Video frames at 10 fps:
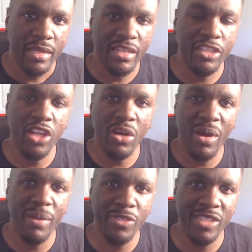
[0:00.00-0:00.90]
you're
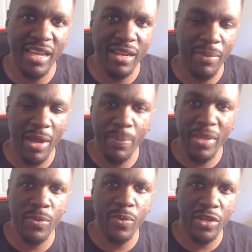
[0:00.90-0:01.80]
so upset about
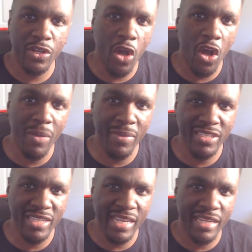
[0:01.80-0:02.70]
people in the comments
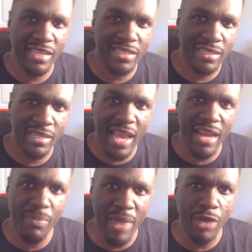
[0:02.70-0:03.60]
saying this and that
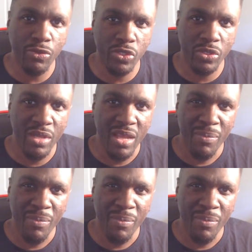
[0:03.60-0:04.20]
about you,